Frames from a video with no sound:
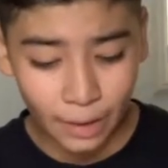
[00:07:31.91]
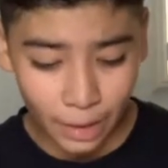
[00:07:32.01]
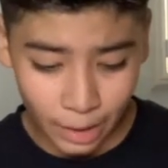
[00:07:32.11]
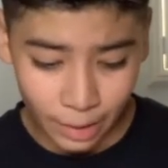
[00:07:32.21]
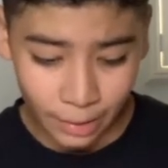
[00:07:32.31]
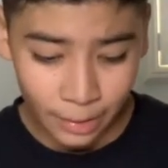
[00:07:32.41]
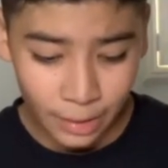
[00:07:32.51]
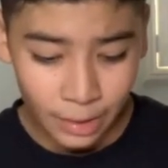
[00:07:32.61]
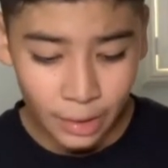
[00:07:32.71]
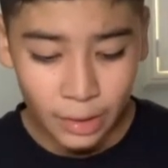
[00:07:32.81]
And
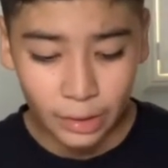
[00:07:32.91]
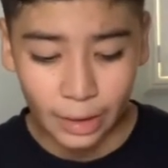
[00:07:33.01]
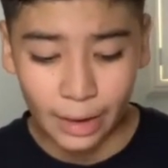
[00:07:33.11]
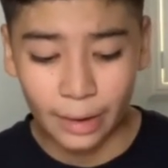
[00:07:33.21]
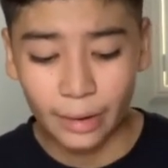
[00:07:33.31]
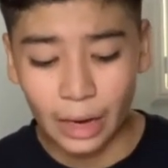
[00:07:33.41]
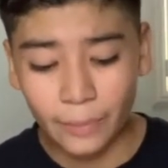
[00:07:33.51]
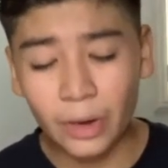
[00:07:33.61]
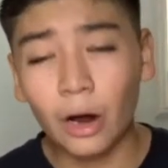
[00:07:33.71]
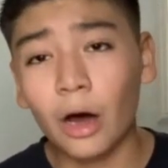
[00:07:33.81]
yeah, I've
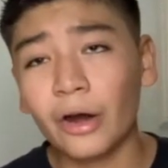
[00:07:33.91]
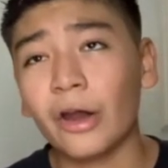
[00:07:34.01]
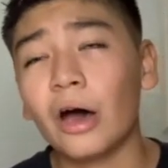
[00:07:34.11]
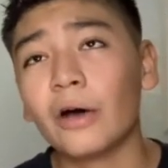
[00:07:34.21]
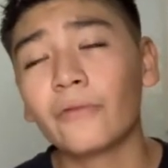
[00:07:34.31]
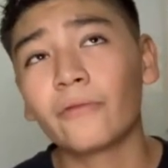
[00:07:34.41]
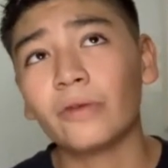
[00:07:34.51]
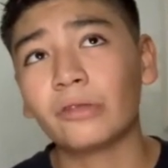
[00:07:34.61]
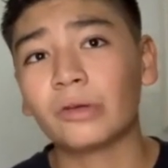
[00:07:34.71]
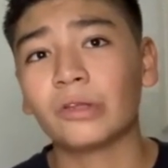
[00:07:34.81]
been on and off.
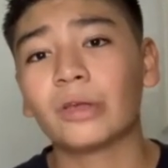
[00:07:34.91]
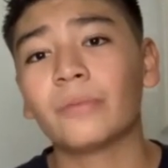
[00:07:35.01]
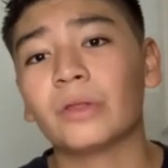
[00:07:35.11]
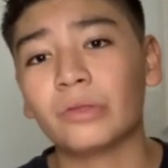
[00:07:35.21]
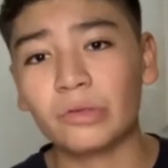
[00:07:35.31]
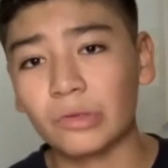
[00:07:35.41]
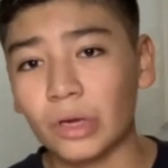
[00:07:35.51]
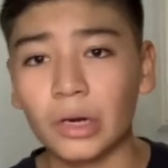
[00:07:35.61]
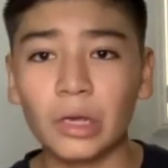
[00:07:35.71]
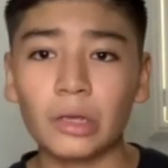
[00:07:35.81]
It's because I've been
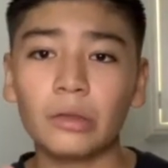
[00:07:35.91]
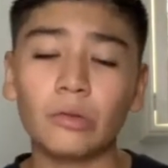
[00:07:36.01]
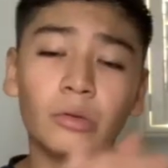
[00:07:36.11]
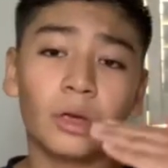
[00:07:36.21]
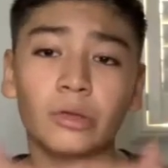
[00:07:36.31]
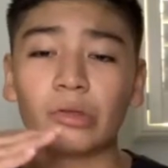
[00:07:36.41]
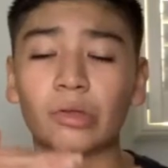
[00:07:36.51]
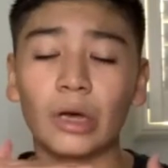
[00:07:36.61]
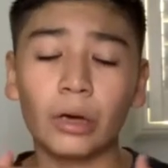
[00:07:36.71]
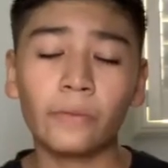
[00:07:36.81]
studying, doing other
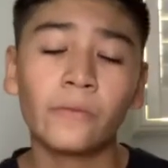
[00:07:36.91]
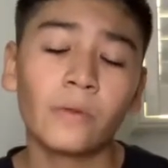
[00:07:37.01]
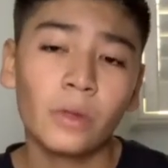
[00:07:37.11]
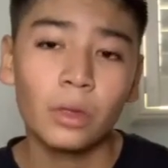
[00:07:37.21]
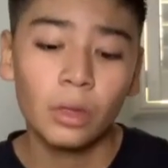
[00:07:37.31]
stuff.